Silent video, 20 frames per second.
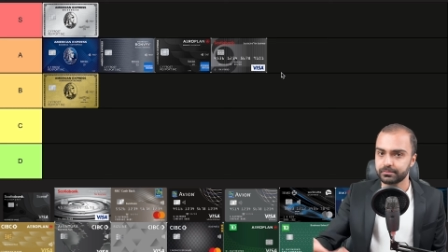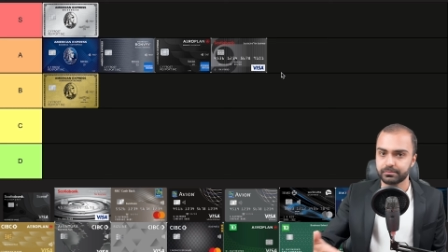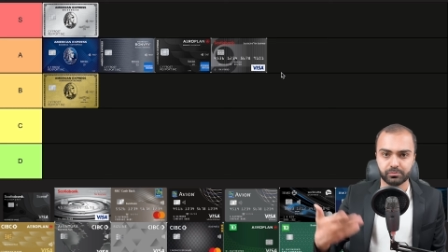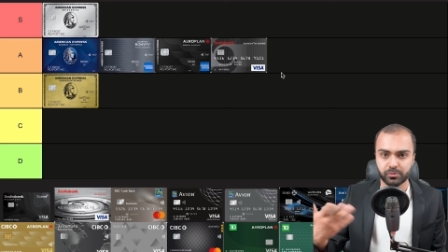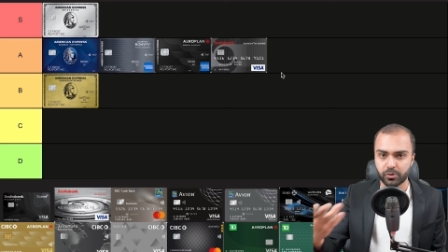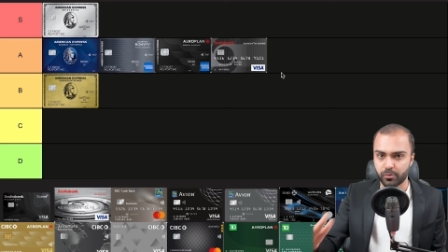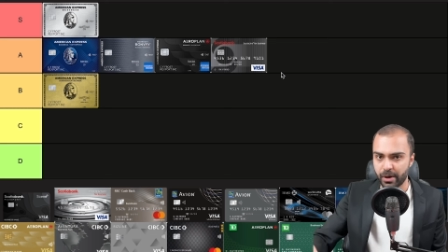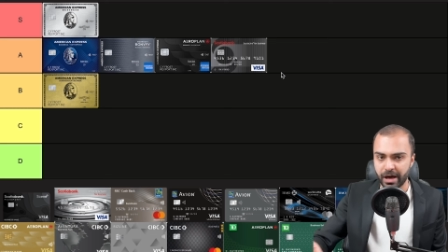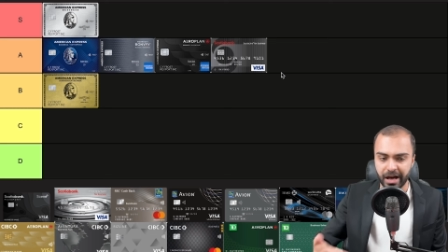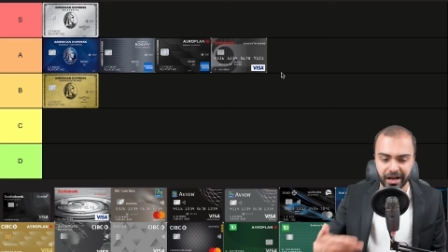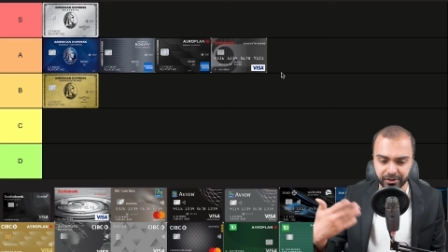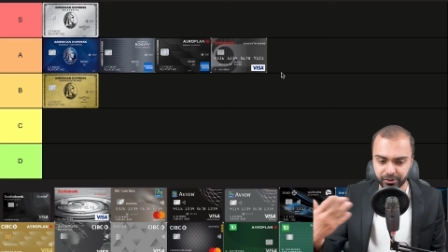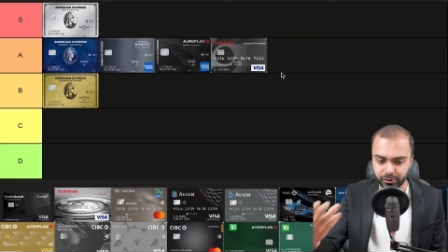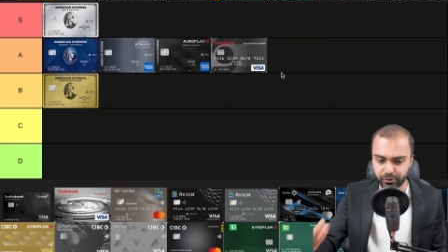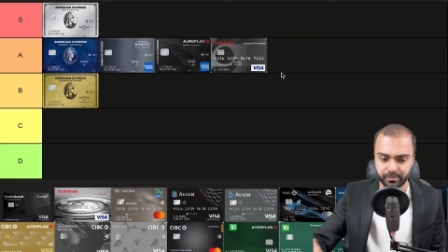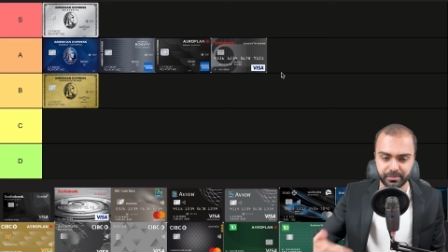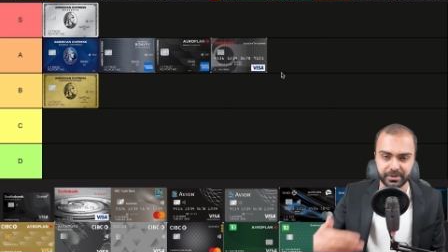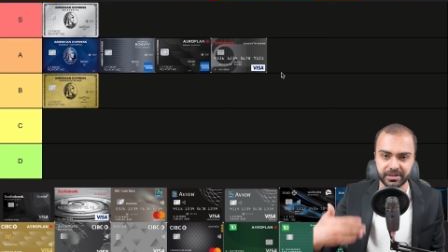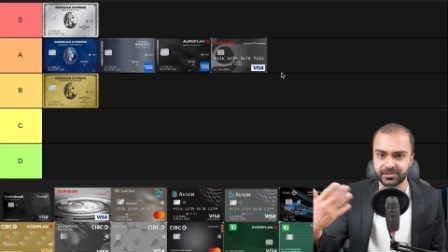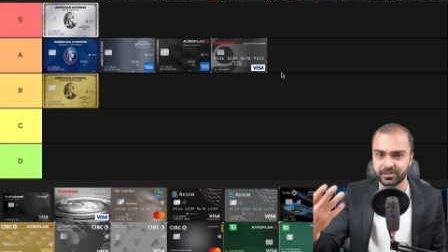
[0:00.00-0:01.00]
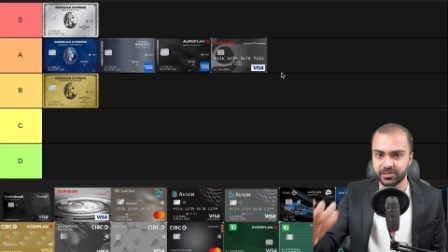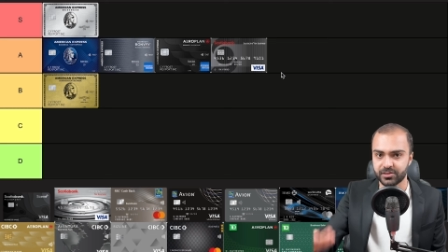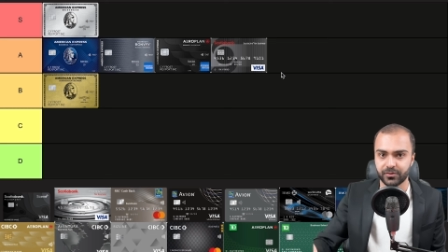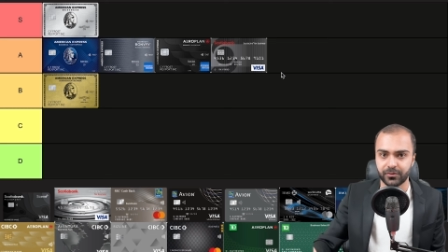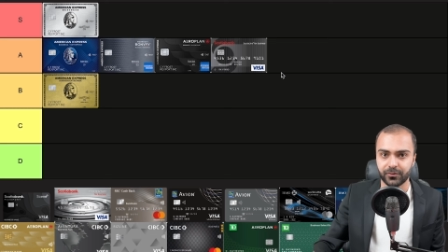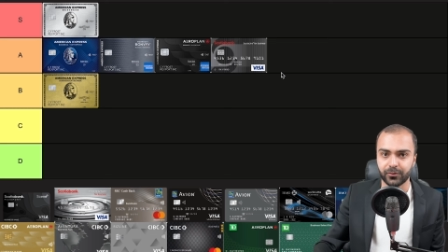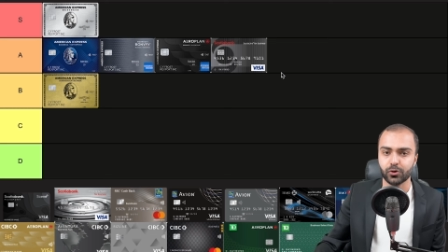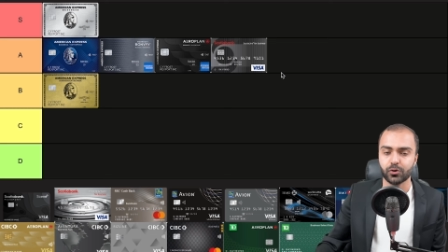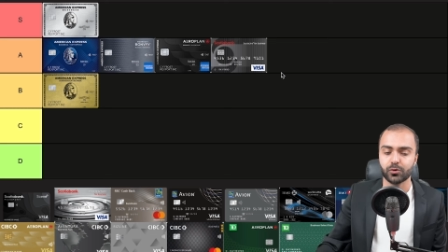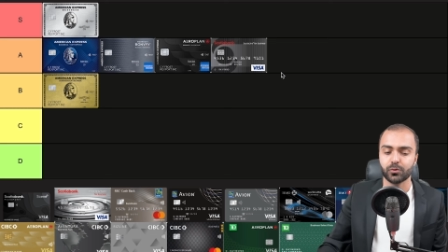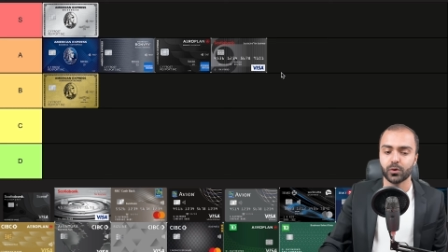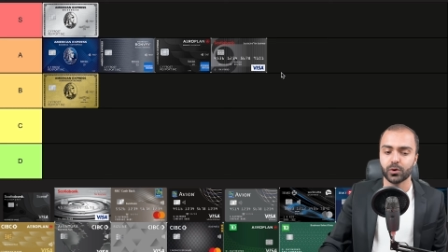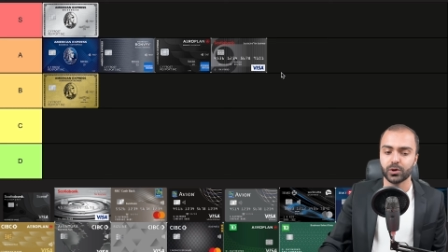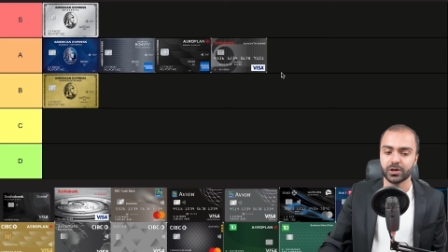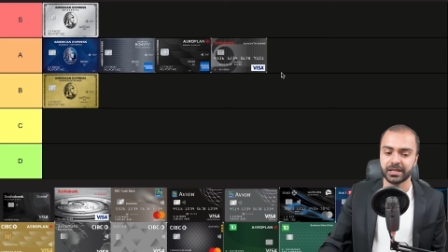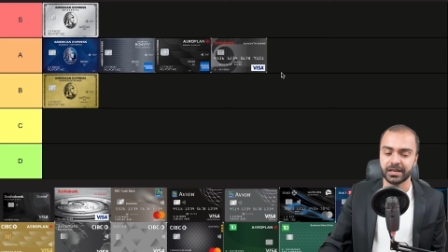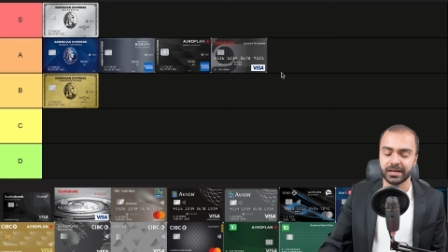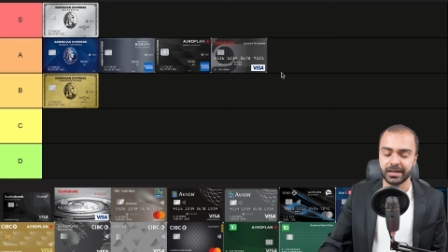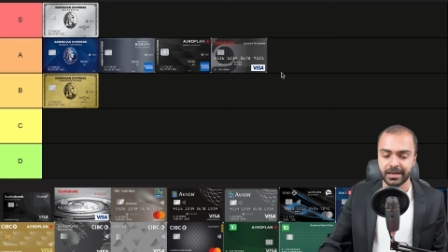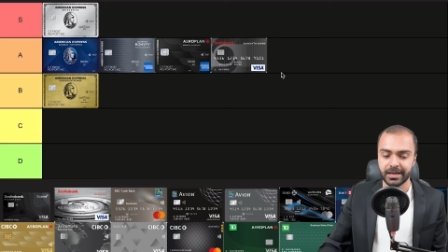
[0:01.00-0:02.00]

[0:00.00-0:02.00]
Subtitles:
propel your business forward.